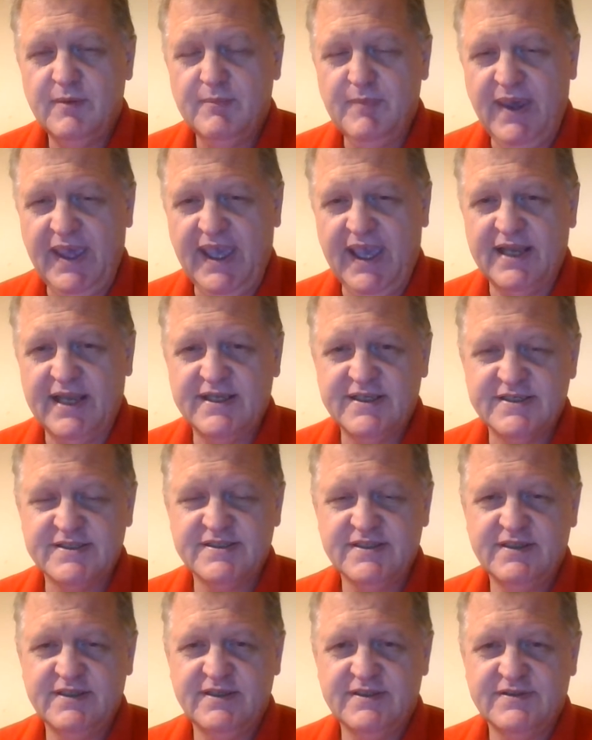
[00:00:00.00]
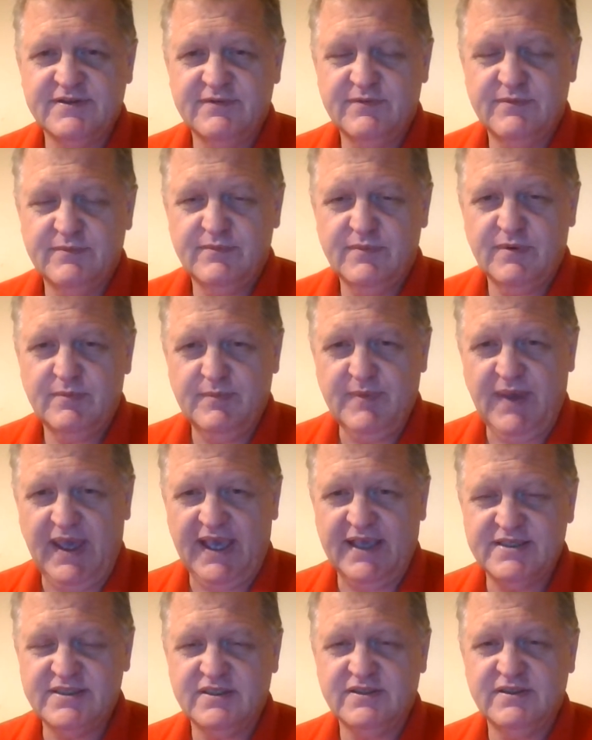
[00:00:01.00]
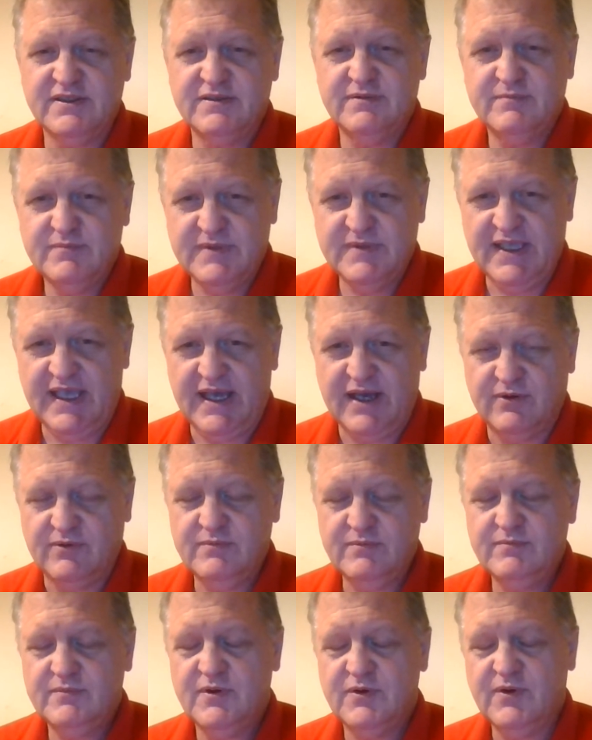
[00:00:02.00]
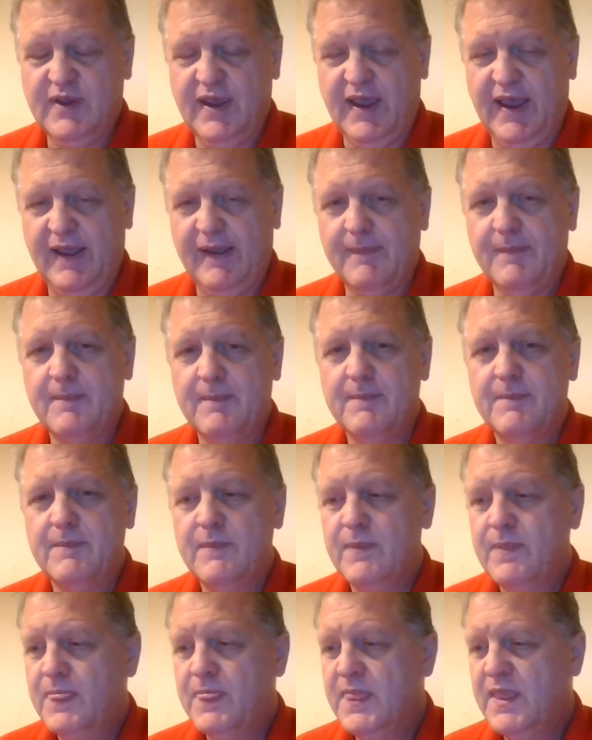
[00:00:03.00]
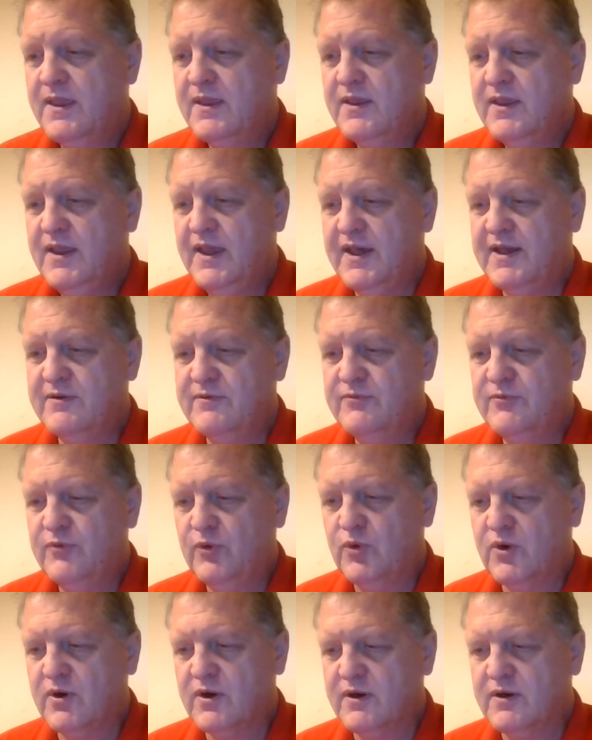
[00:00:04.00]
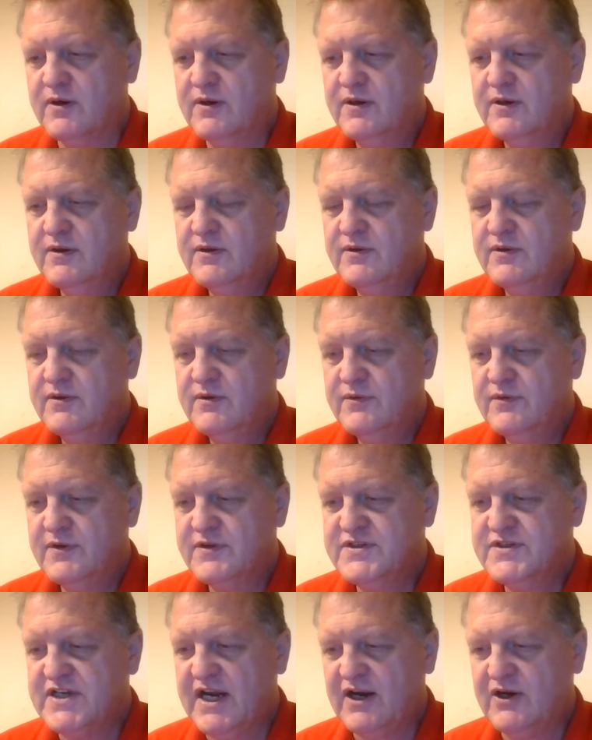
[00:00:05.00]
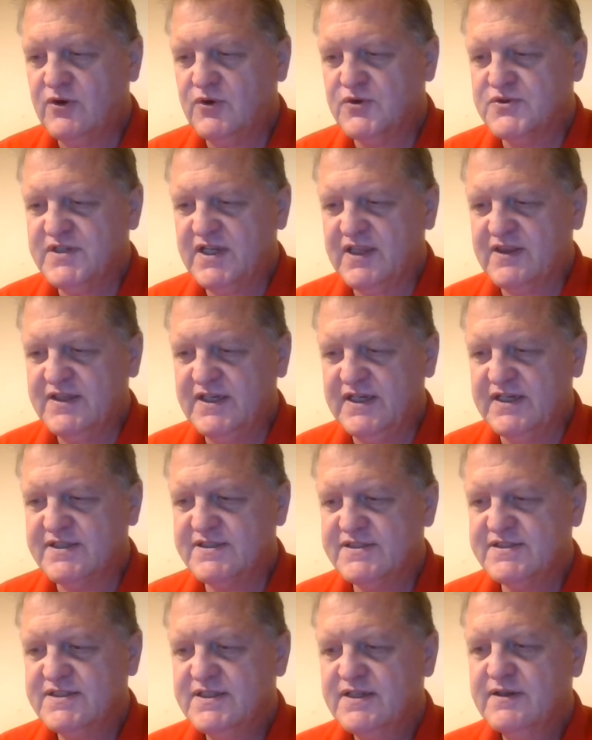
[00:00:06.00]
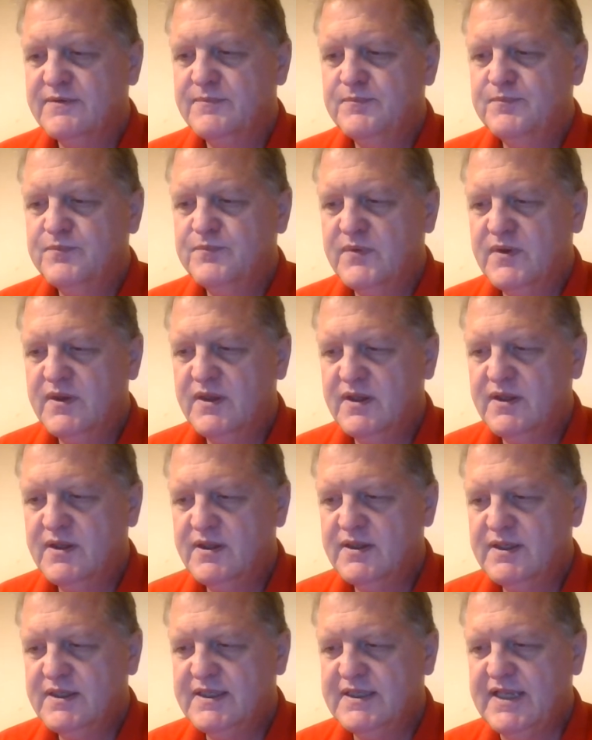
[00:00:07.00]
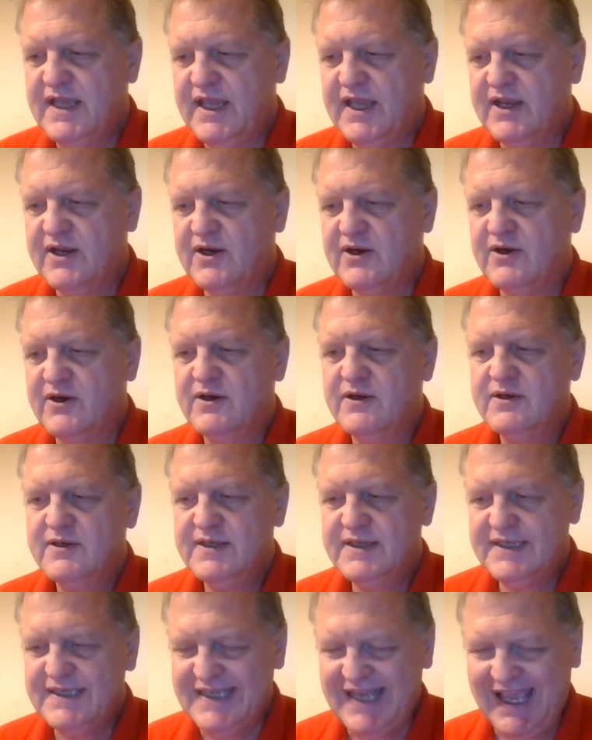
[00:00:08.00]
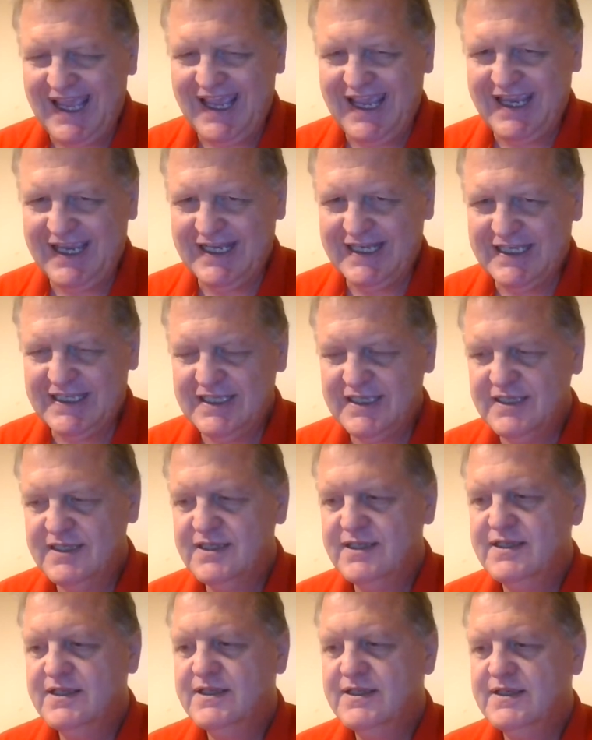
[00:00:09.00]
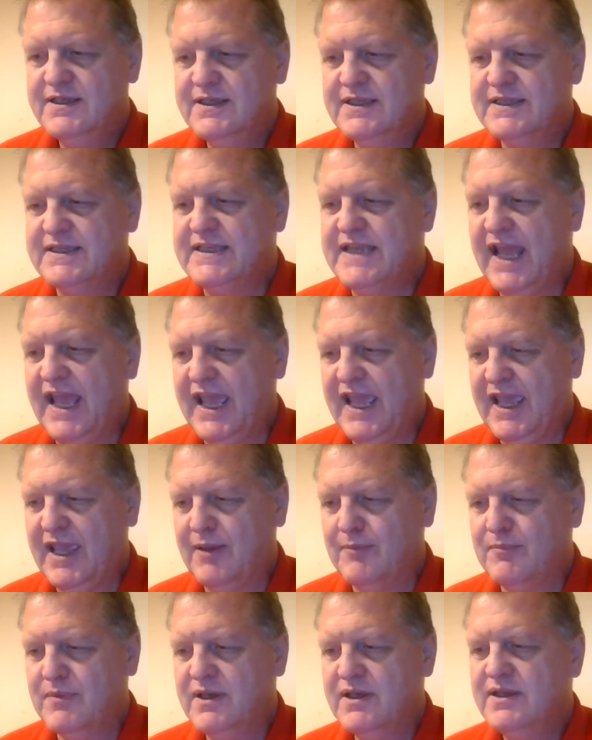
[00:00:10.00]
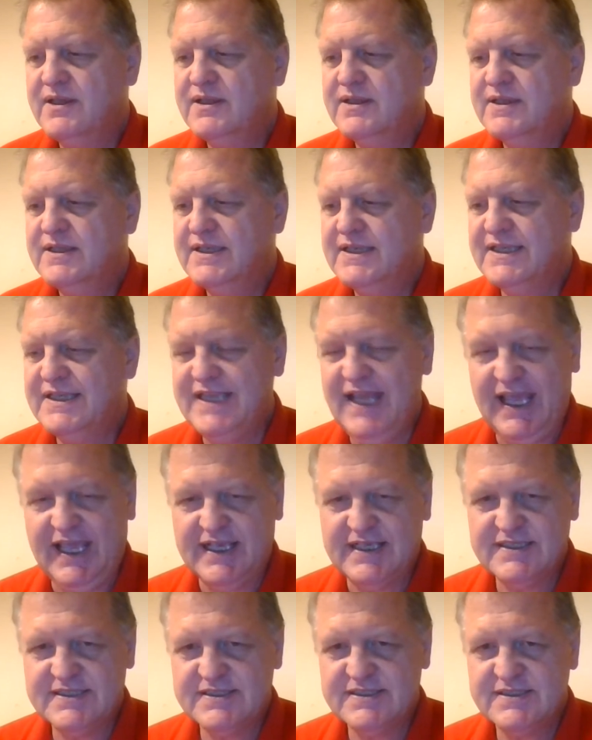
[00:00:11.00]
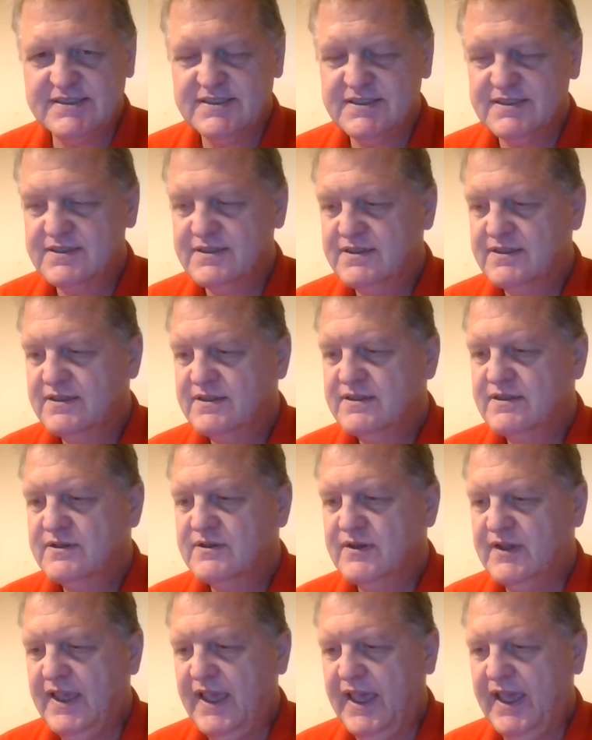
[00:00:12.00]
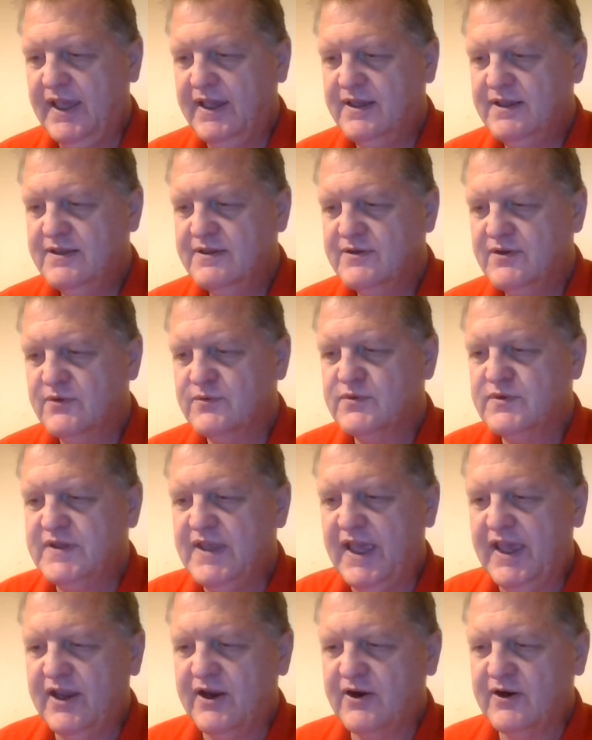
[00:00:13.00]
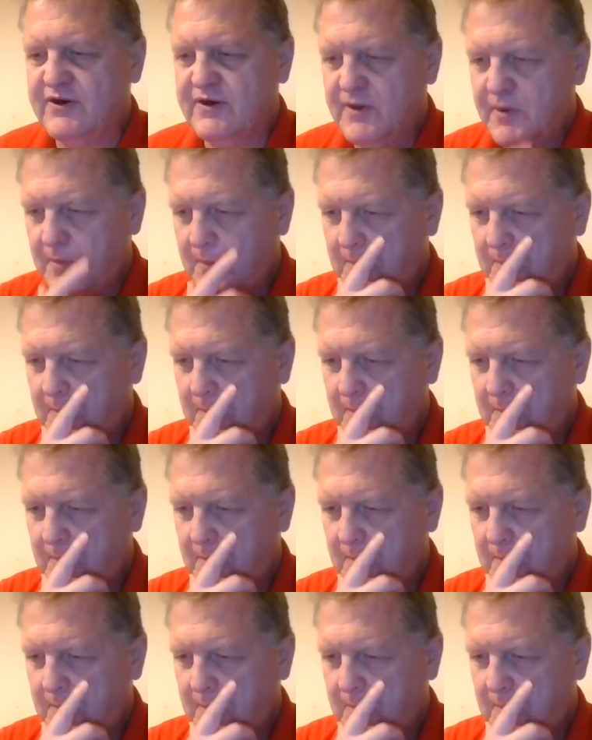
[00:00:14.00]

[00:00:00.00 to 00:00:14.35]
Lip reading: man is a masculine noun. Okay. And for the chart goes like this: dare, dane, dame, dace. Okay. So dare,